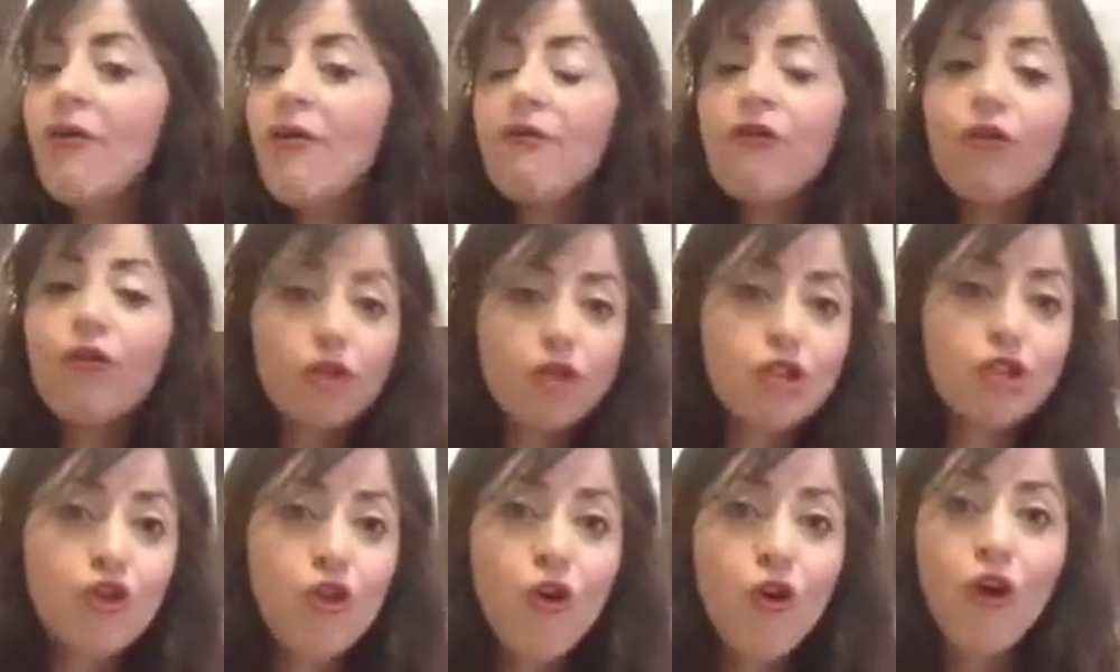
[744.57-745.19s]
For
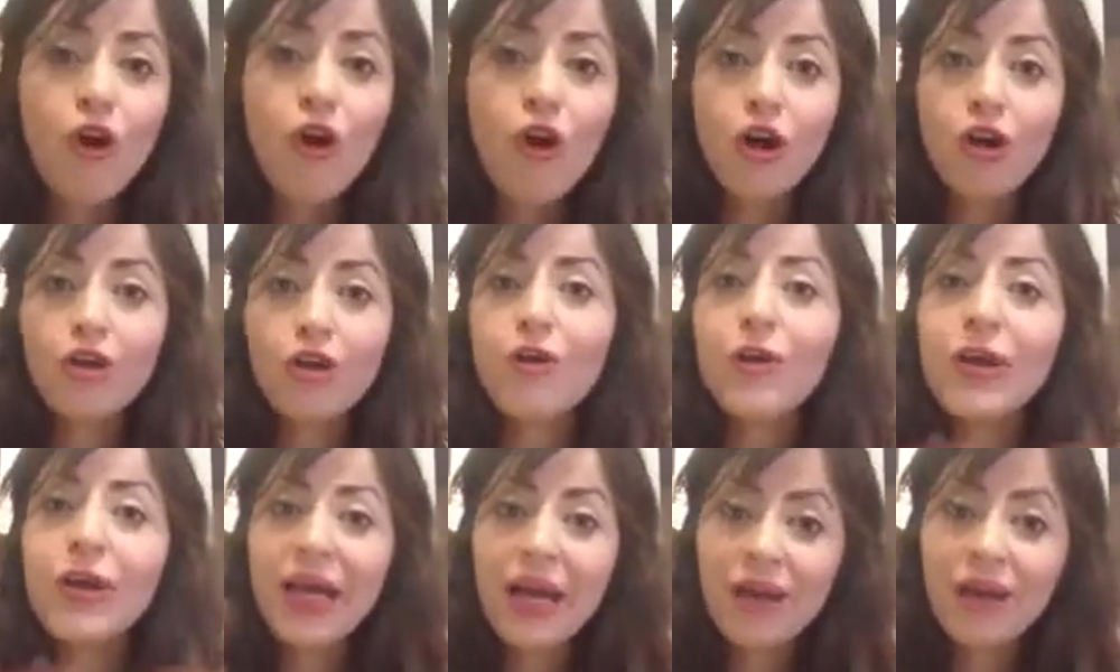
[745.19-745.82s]
sure,
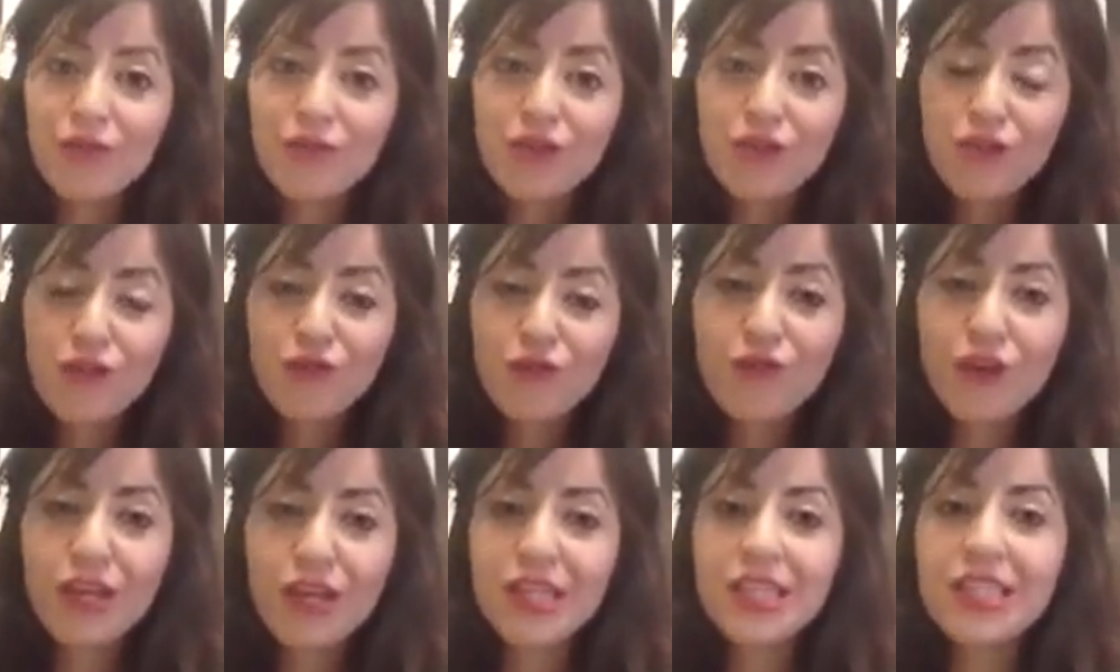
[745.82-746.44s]
going out with your
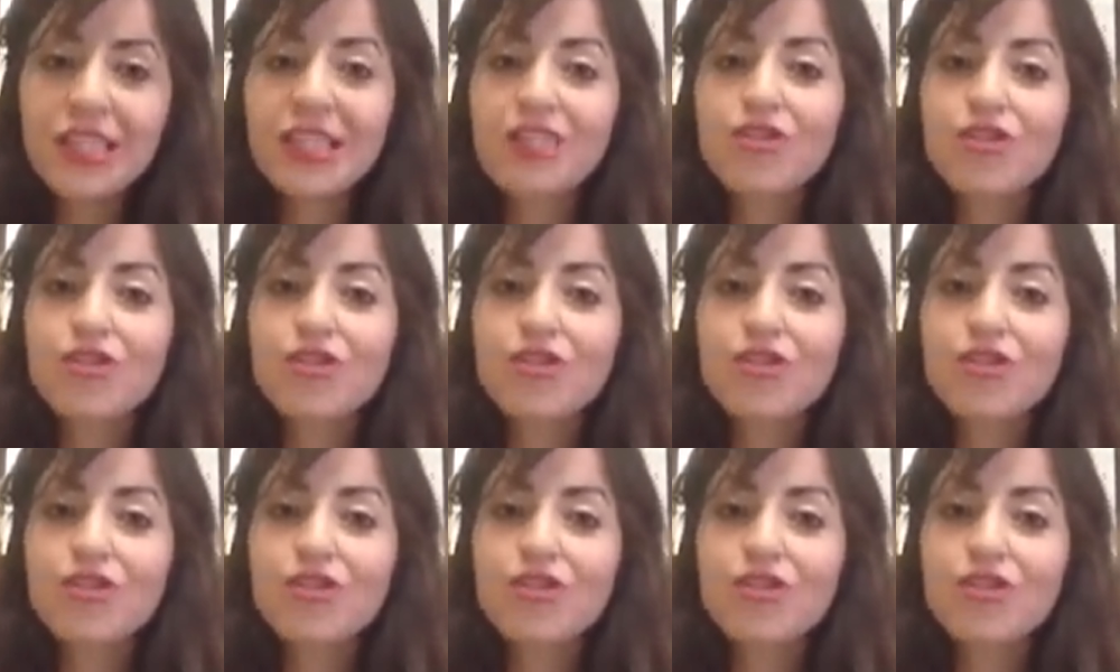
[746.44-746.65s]
friends